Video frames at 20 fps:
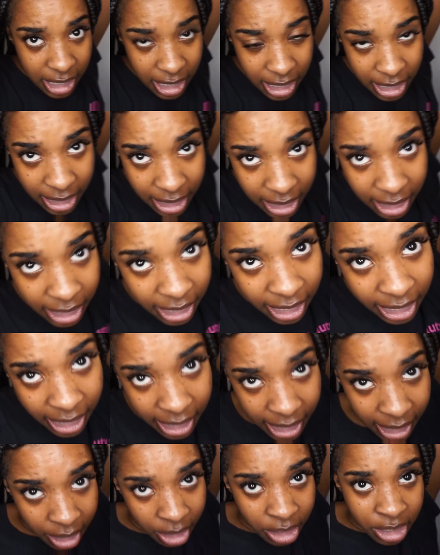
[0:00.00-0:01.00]
And then
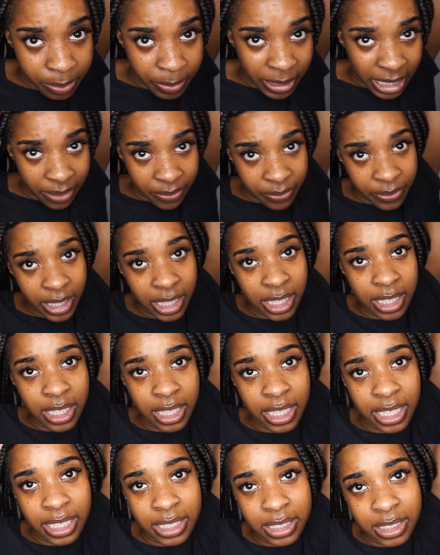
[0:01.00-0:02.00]
again, it goes by feeling
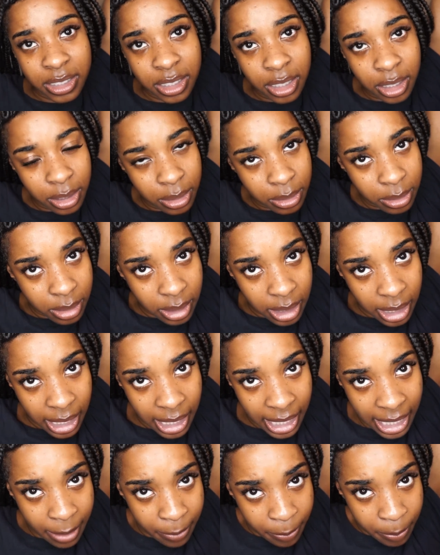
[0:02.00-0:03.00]
again. So
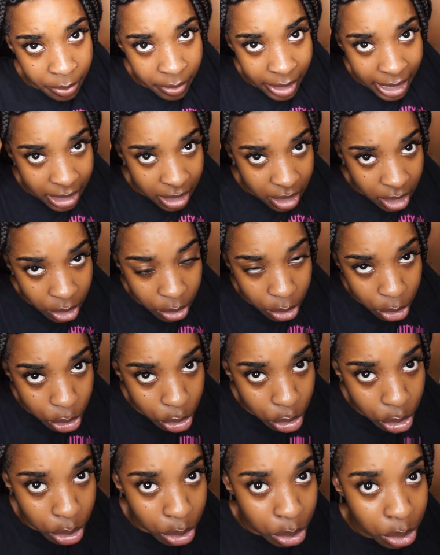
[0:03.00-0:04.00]
I braided a
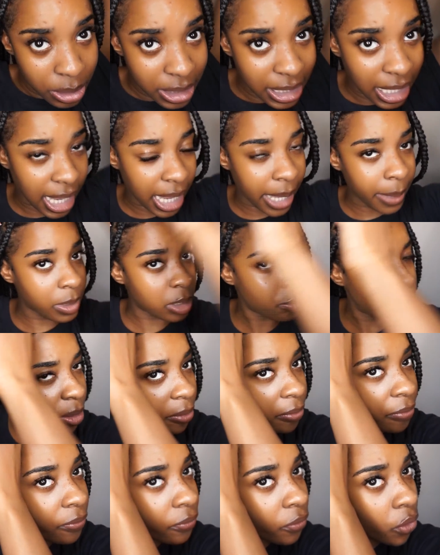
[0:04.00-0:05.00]
good 2 times
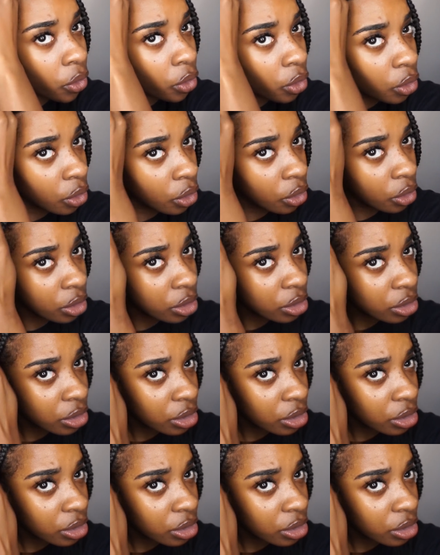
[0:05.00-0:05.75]
before